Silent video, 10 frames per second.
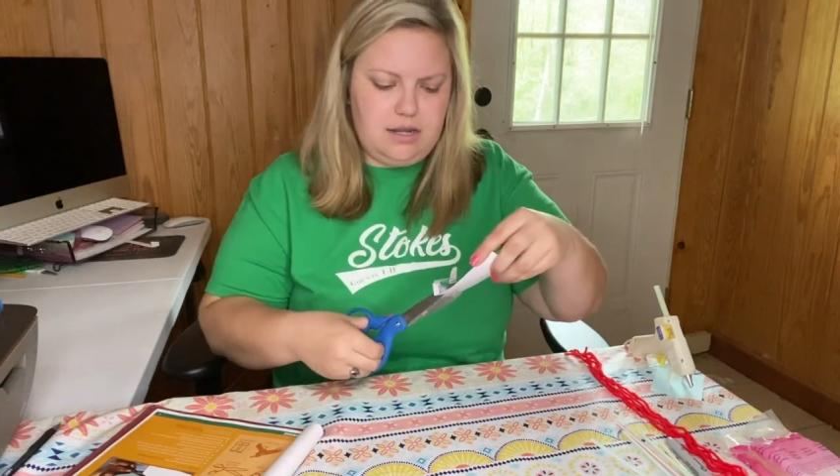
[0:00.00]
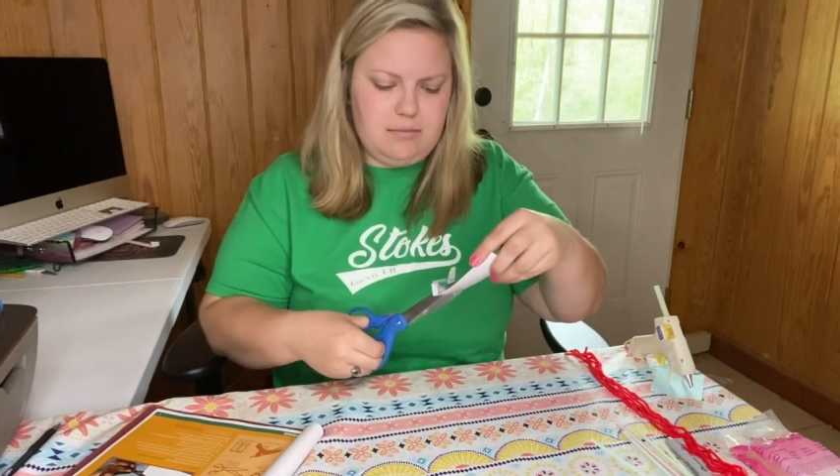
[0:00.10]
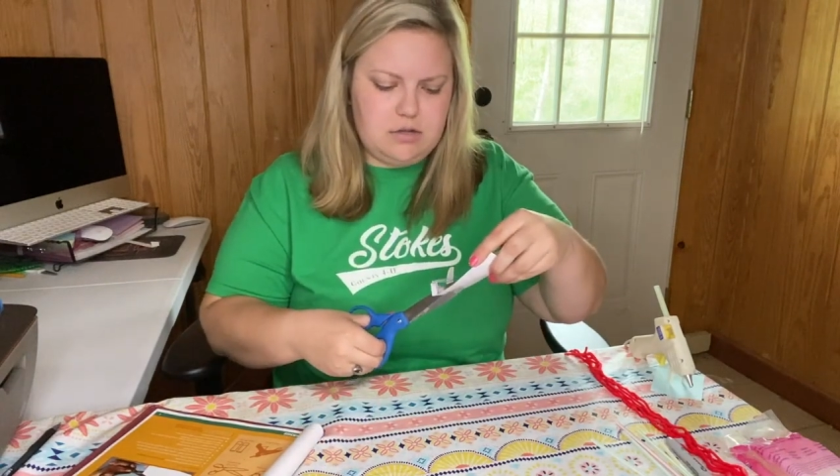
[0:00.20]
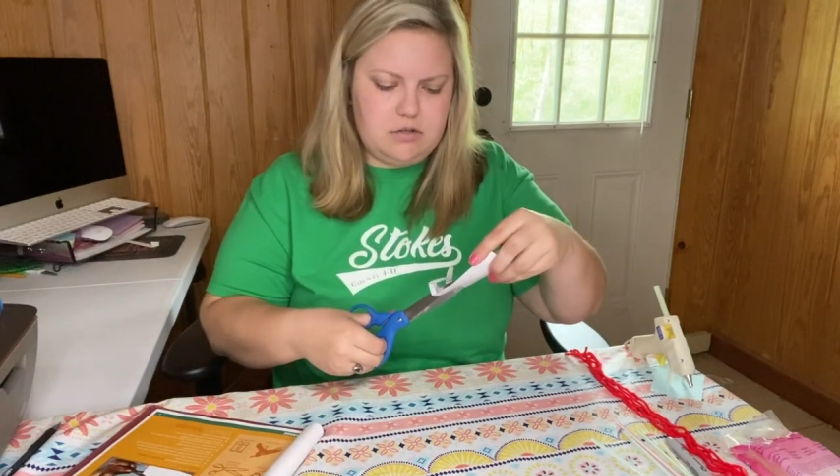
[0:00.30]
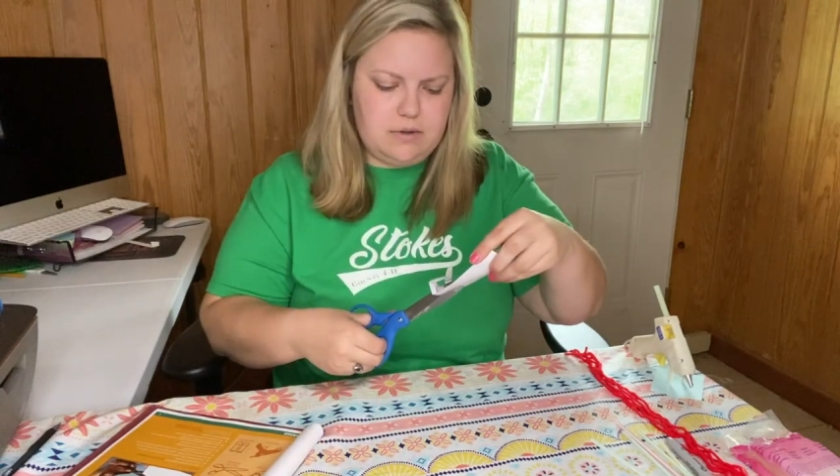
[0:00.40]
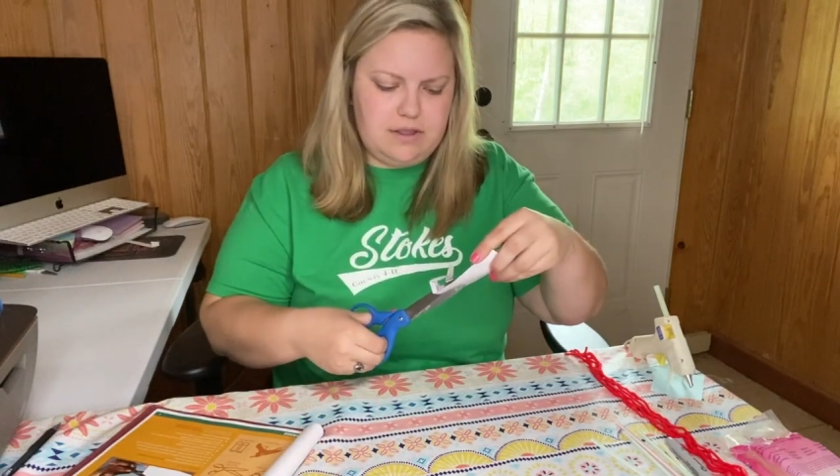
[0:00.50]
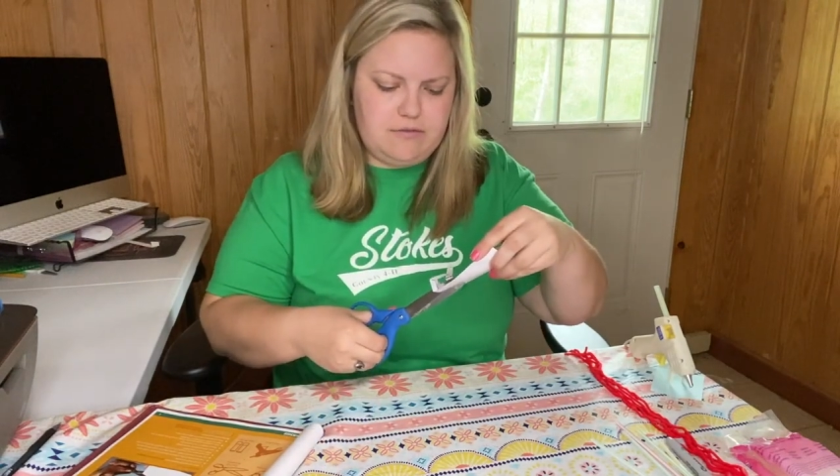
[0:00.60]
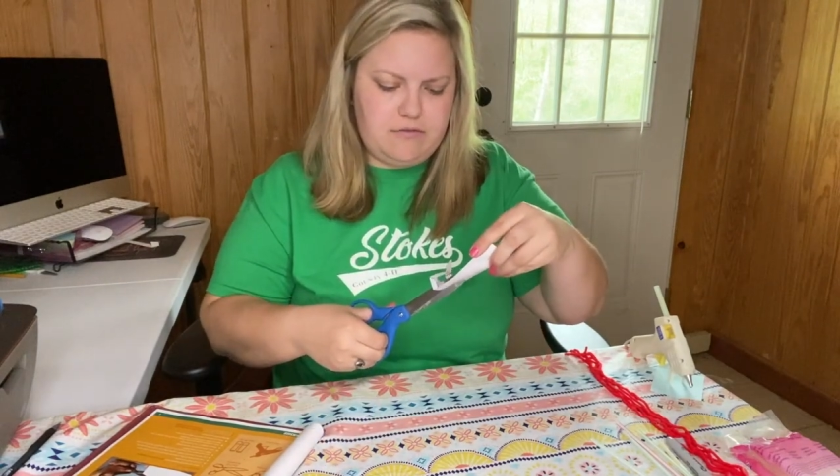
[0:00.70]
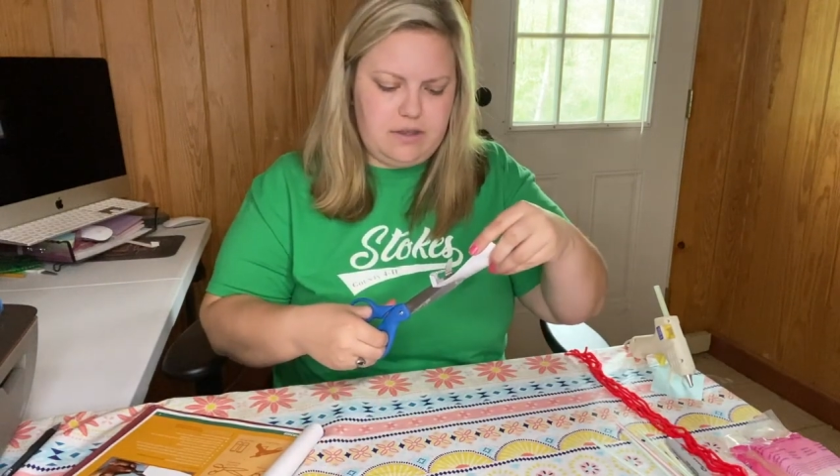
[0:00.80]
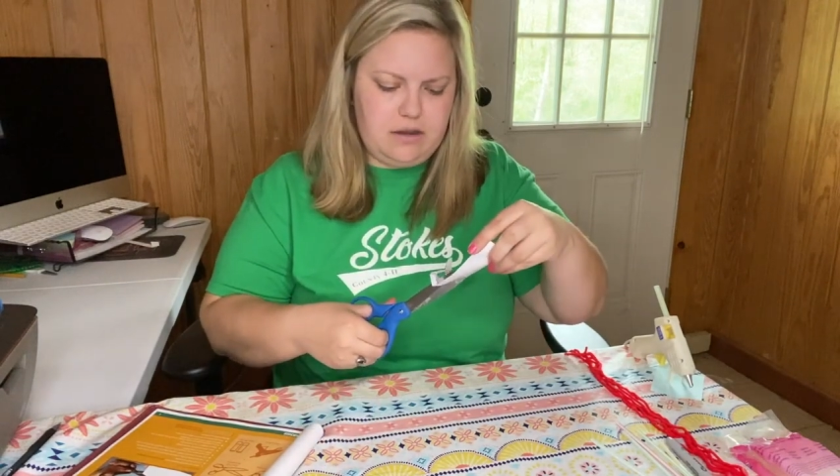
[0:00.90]
in between the
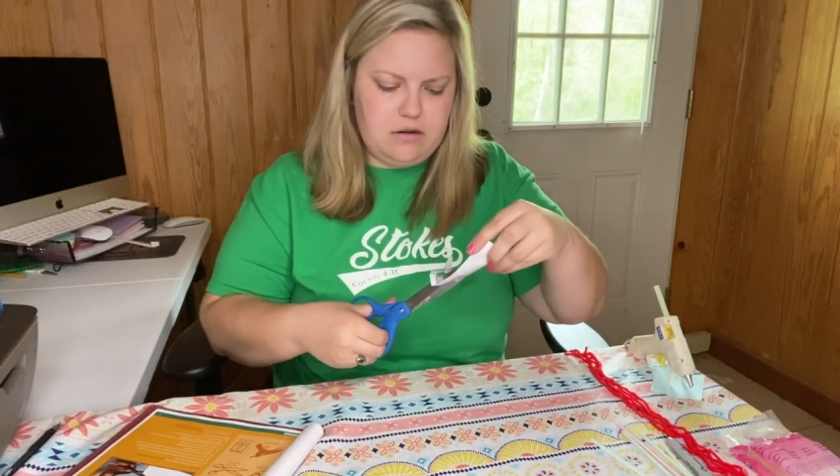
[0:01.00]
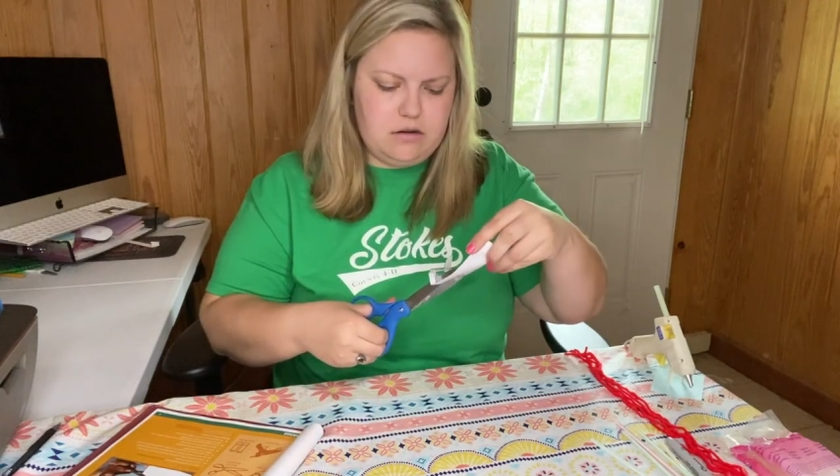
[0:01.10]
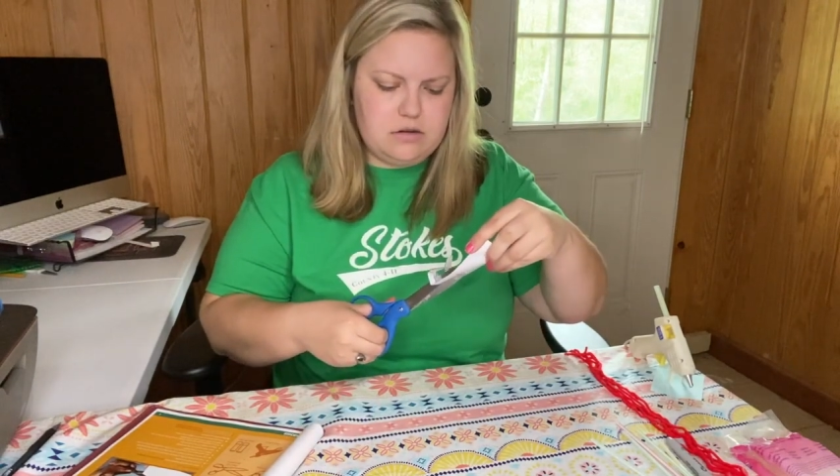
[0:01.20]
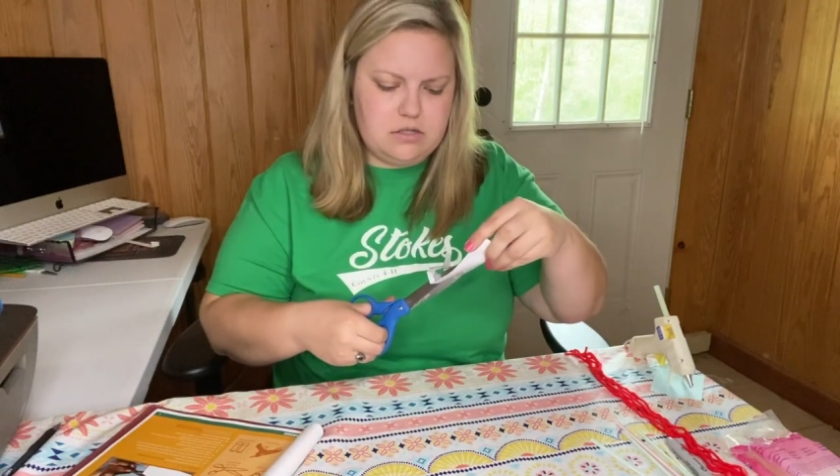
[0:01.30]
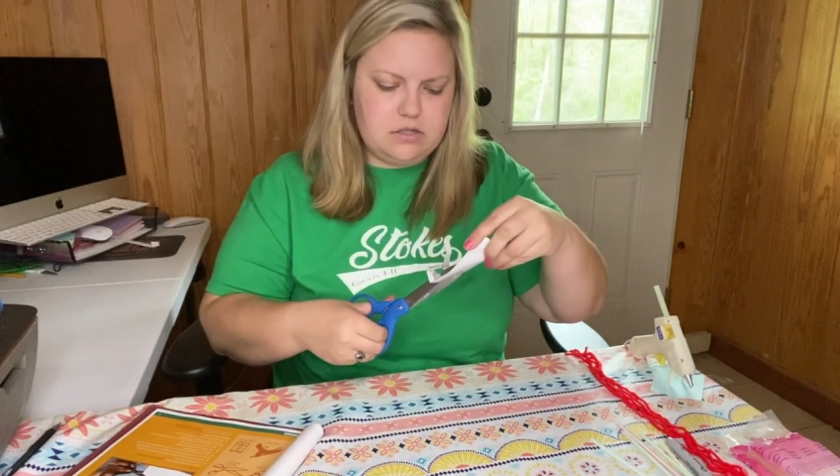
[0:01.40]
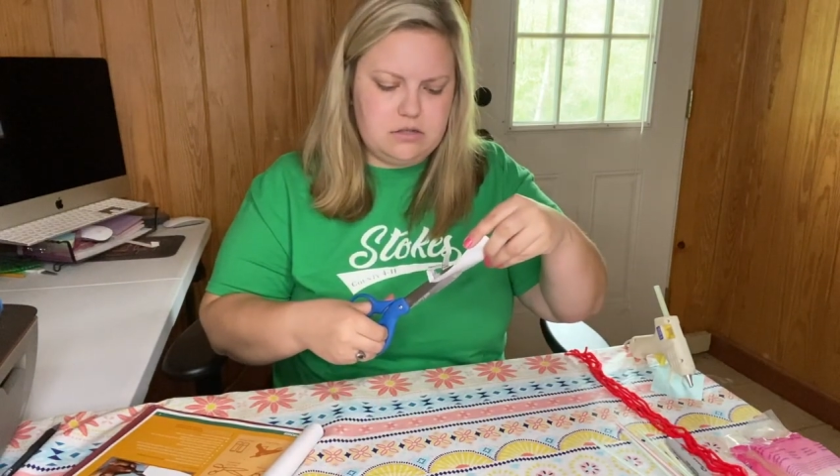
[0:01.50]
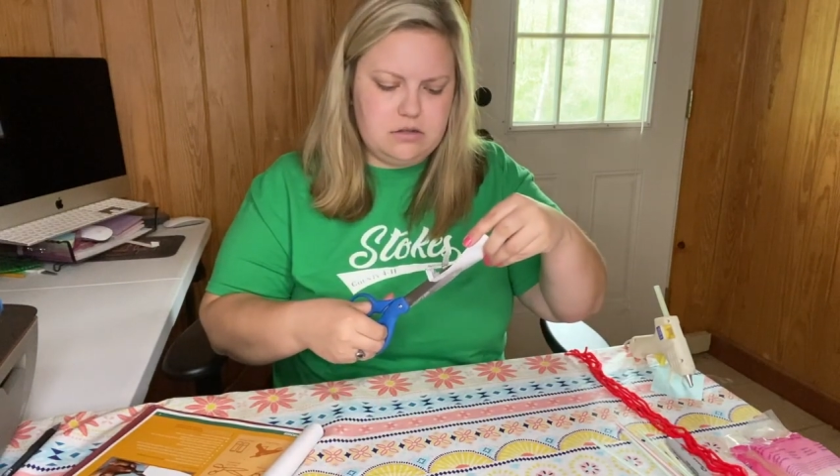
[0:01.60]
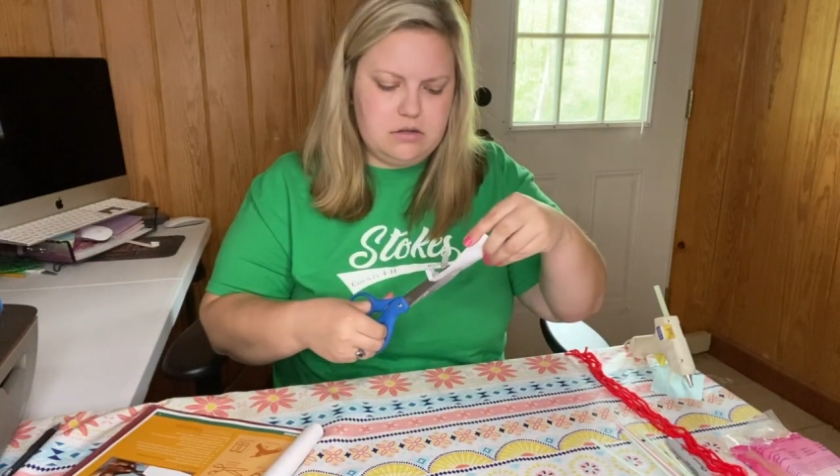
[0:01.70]
fingers